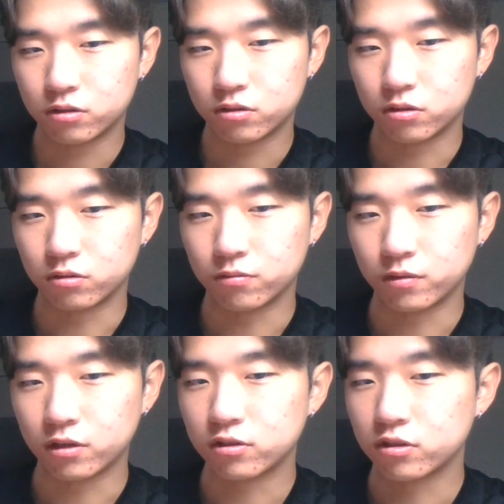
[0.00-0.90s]
So
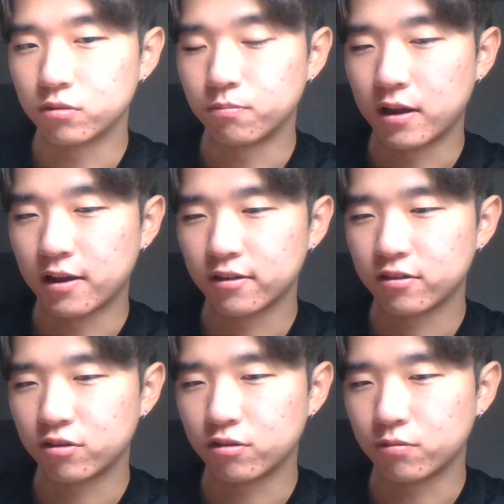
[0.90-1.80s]
because the mass
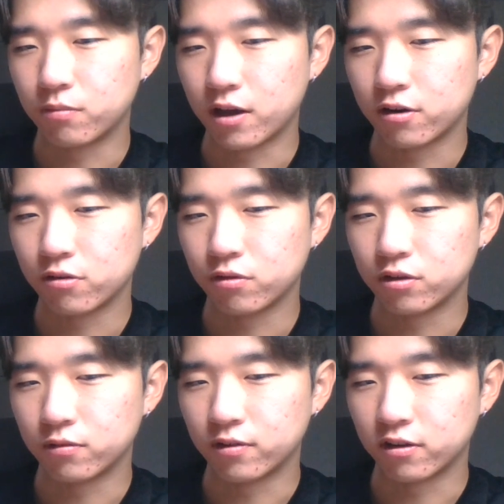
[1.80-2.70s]
is matter with
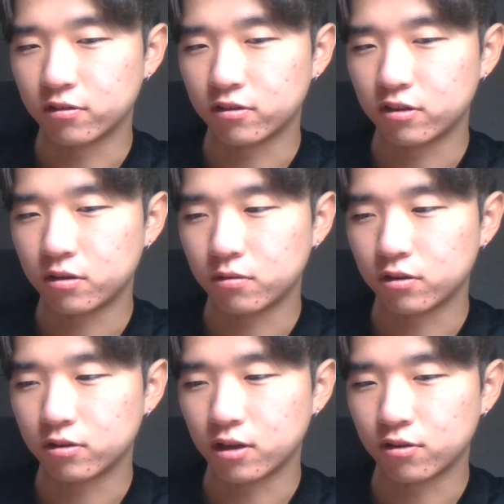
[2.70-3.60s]
the velocity,
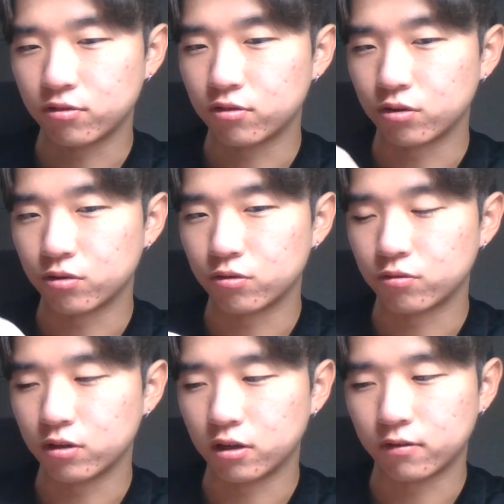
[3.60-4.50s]
because as you know,
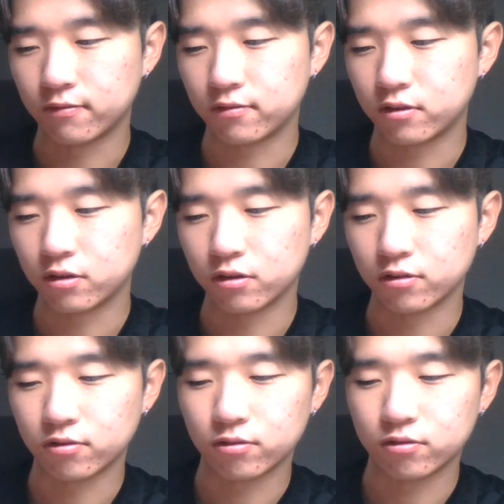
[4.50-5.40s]
the
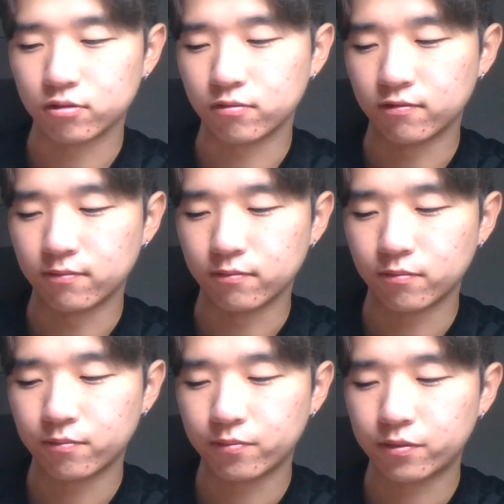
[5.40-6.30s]
certain
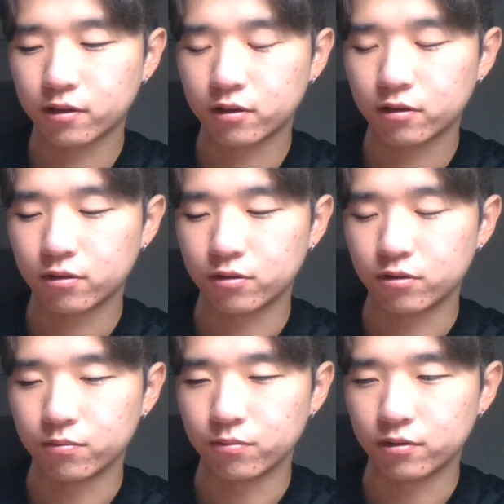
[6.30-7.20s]

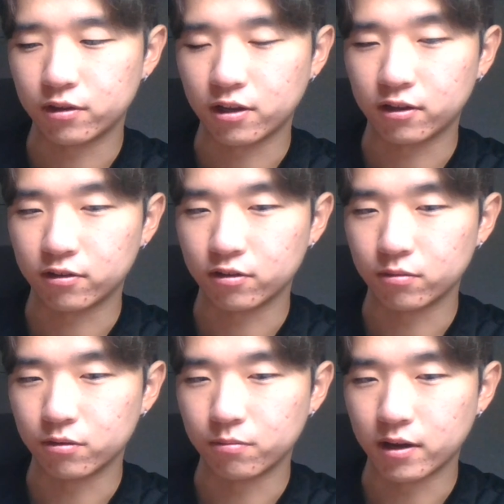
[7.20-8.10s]
things
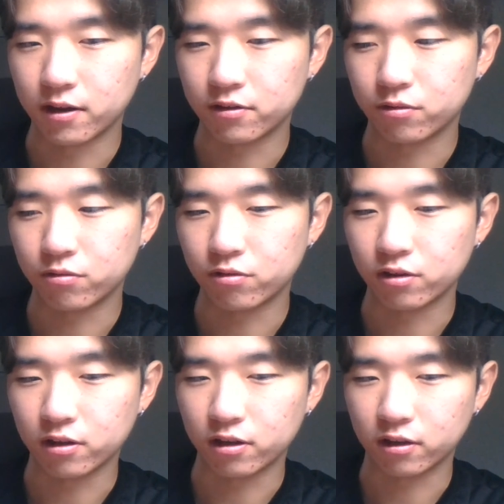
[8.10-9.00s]
of the mass is
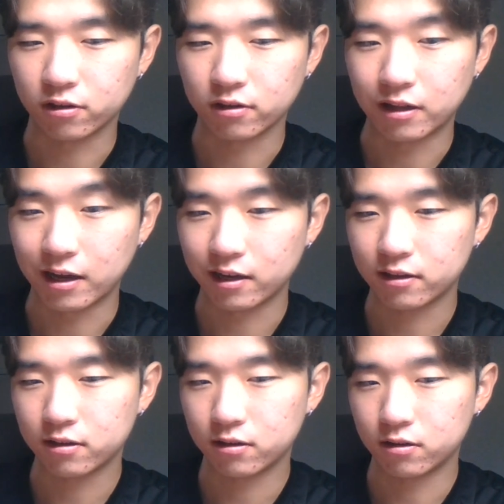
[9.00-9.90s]
really
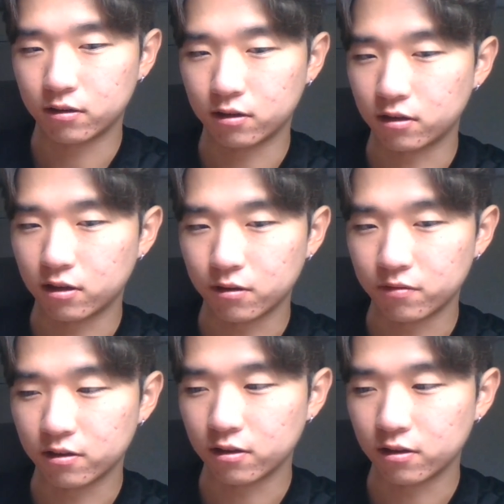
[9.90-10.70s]
light, not heavy.